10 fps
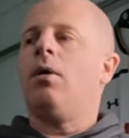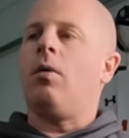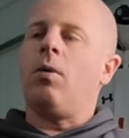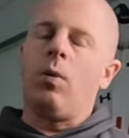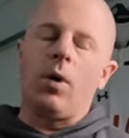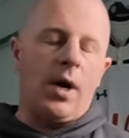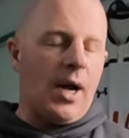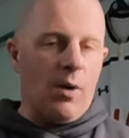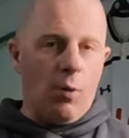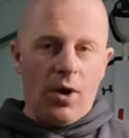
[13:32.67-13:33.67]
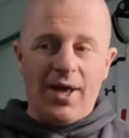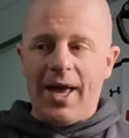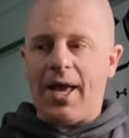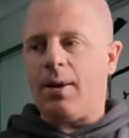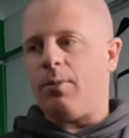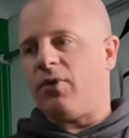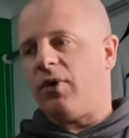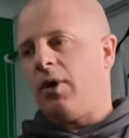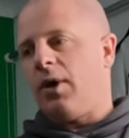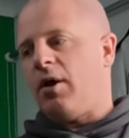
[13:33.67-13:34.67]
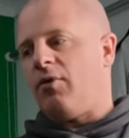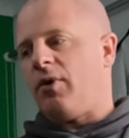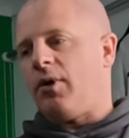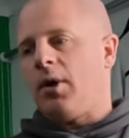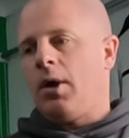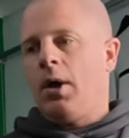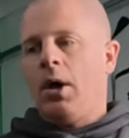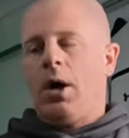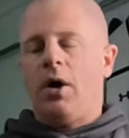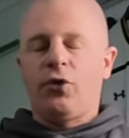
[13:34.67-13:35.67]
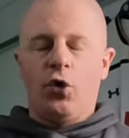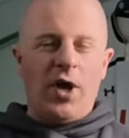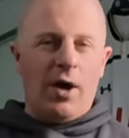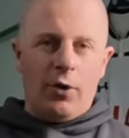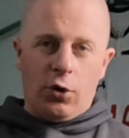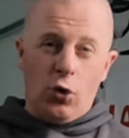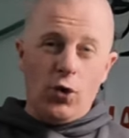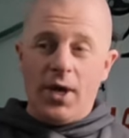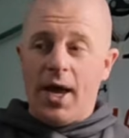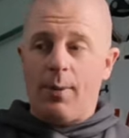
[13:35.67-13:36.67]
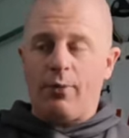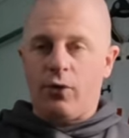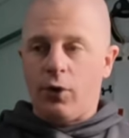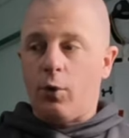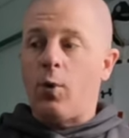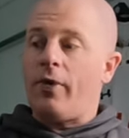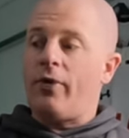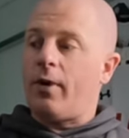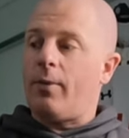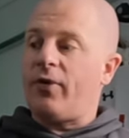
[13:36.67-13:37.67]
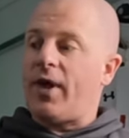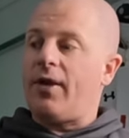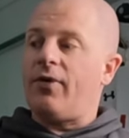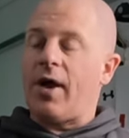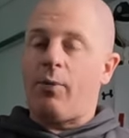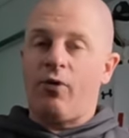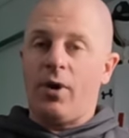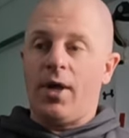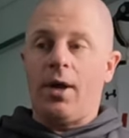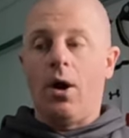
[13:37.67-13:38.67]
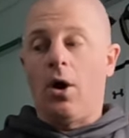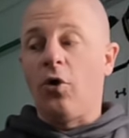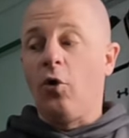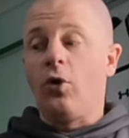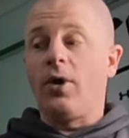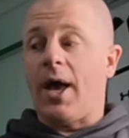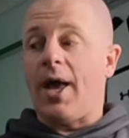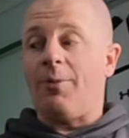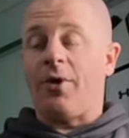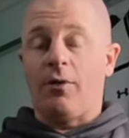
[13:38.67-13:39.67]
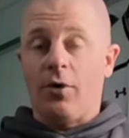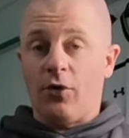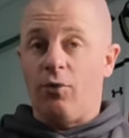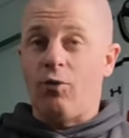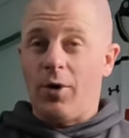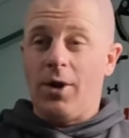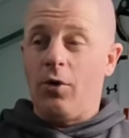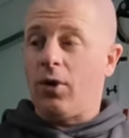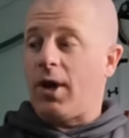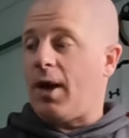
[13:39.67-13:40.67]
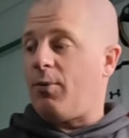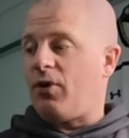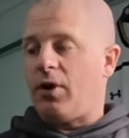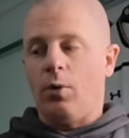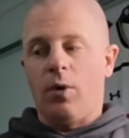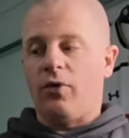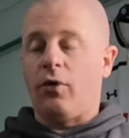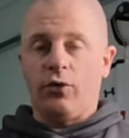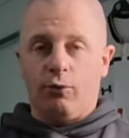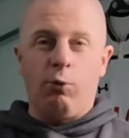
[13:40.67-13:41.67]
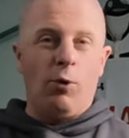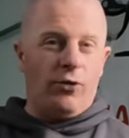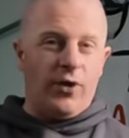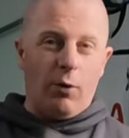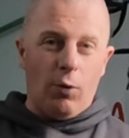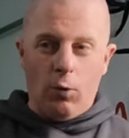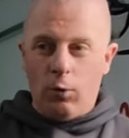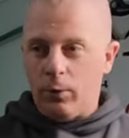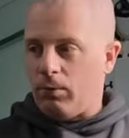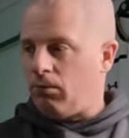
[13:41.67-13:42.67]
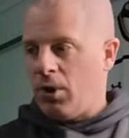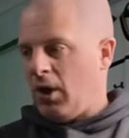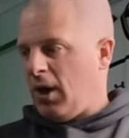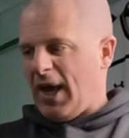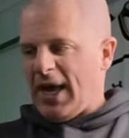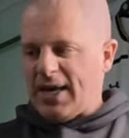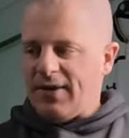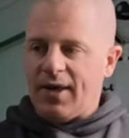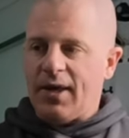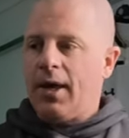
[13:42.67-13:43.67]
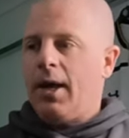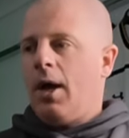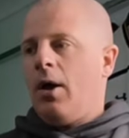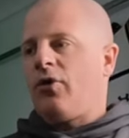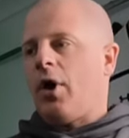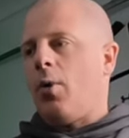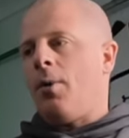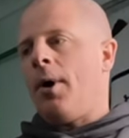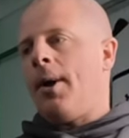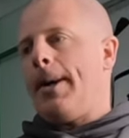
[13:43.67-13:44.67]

what games and everything. I've took out the good games. The ones I'm selling separately are good games. And I've got some really good games, you know, ones that will sell all easy. So